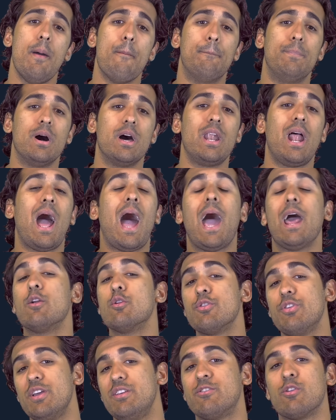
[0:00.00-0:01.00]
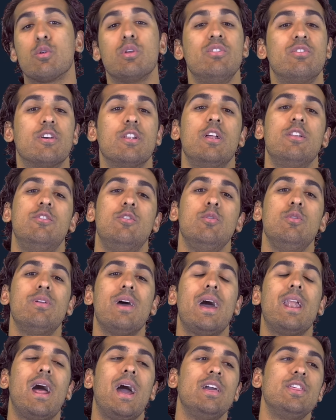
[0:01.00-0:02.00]
But I don't think Sony's gonna do
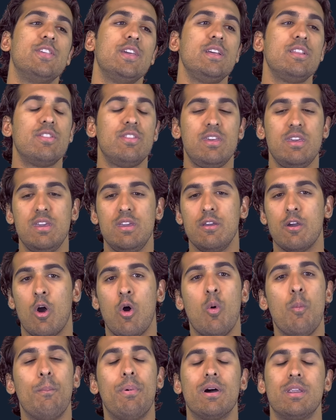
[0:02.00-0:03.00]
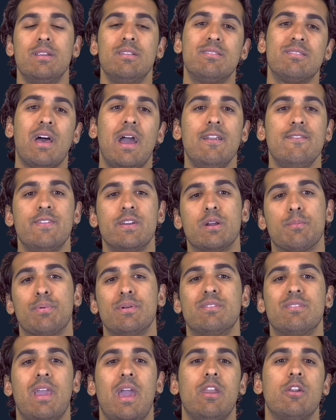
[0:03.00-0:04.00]
that. I think the home button side
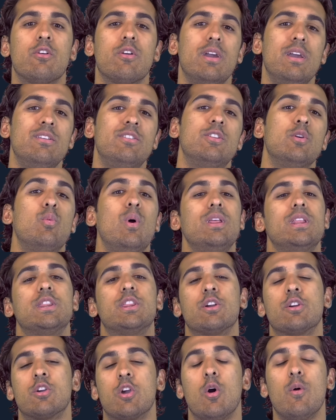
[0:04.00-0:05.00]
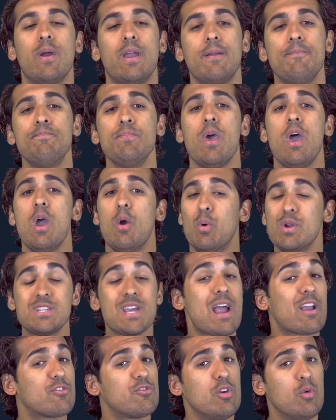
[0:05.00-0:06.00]
fingerprint scanner is the way that they're going, which
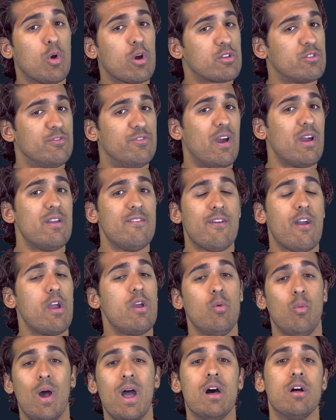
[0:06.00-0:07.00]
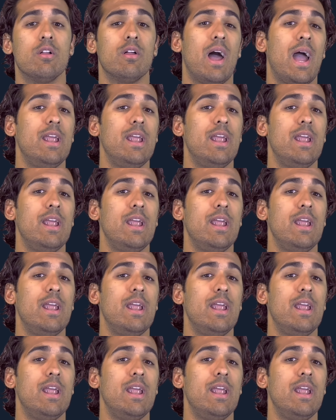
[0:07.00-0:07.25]
actually works very, very well.